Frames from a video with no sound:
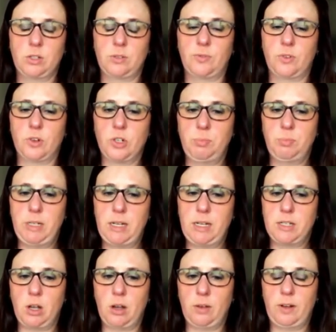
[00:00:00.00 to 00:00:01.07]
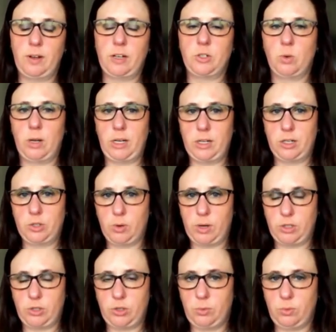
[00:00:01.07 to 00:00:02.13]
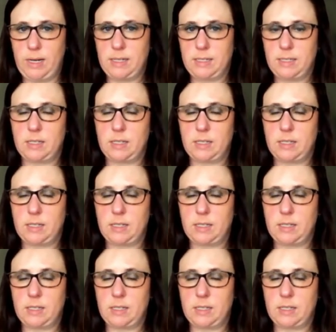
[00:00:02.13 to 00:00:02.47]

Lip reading: The first bleed is often at 20 to 22 weeks